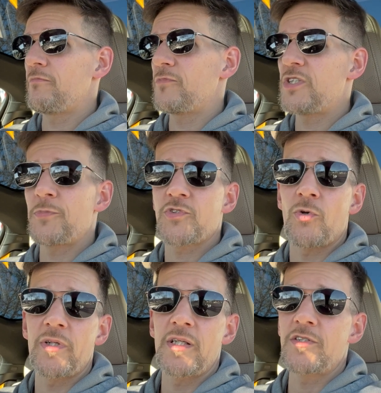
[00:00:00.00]
Chip
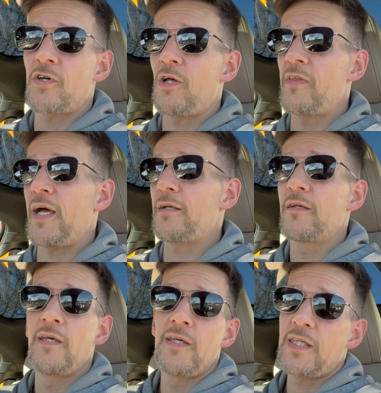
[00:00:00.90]
shortage, all that.
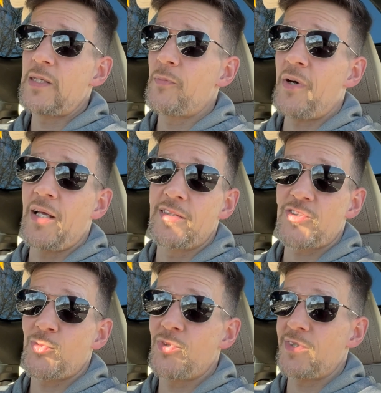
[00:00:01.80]
Keep in mind,
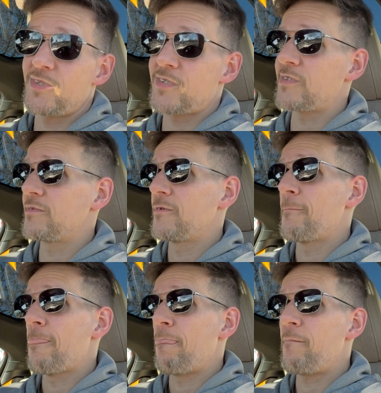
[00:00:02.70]
this was
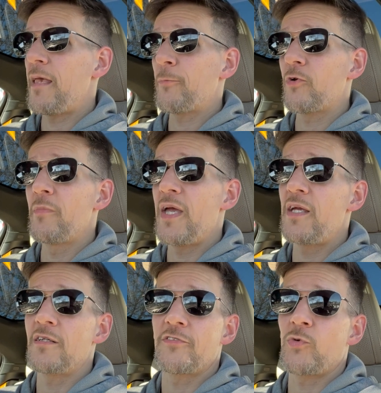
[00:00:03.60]
April,
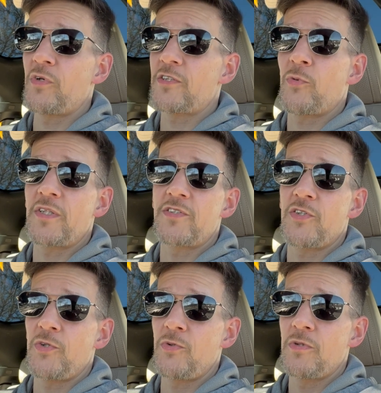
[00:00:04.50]
May of
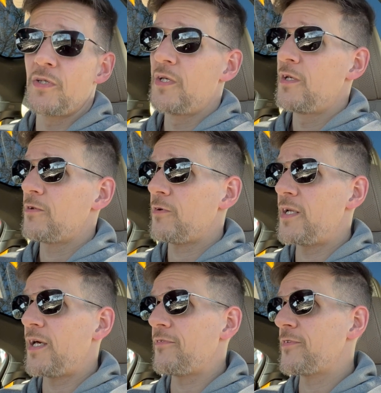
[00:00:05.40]
2022,
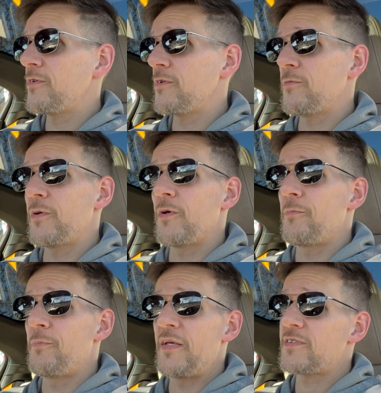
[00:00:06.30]
right after we were
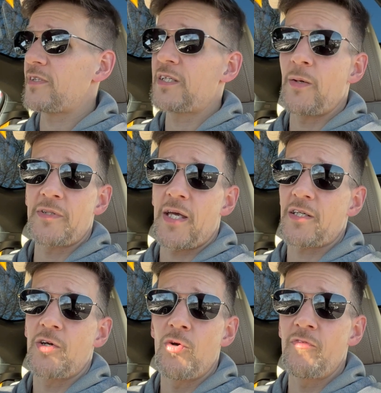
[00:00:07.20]
basically coming out
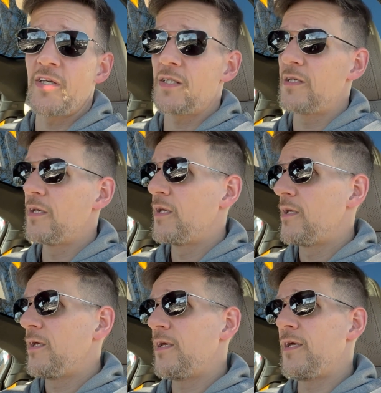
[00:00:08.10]
of COVID.
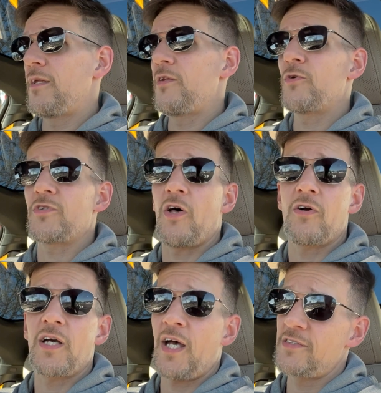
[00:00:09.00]
And there was
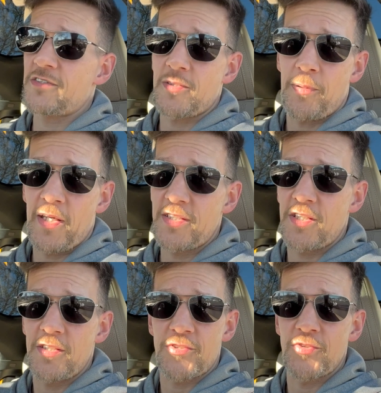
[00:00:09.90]
all kinds of supply
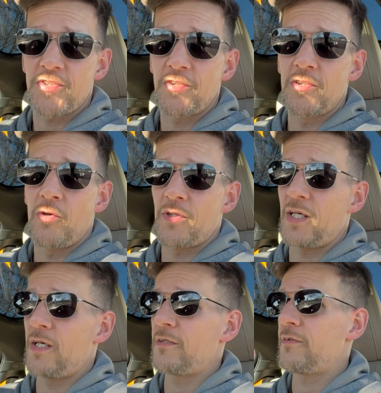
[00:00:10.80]
chain issues still going
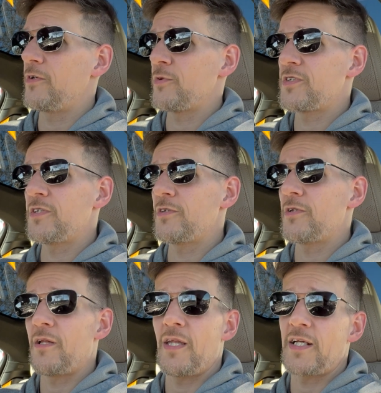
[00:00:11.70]
on. There was still
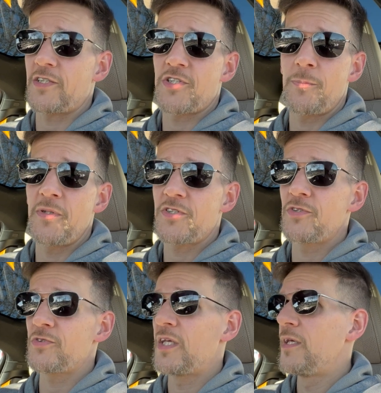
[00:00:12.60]
a lot of chip
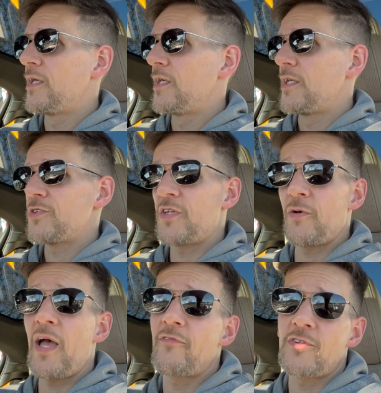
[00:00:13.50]
issues. So they
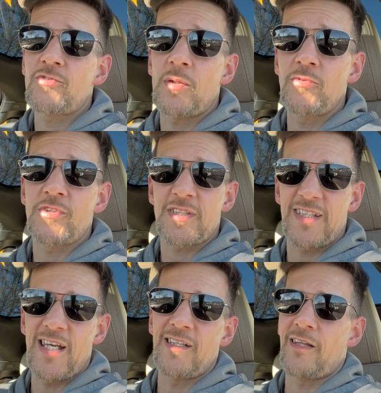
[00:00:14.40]
were having trouble just
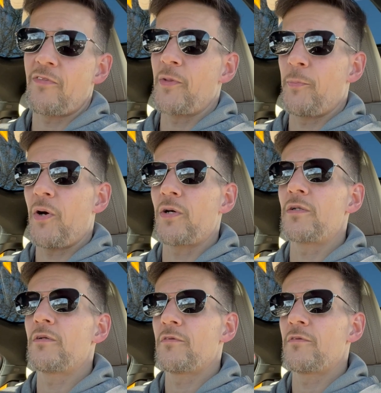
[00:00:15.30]
getting the part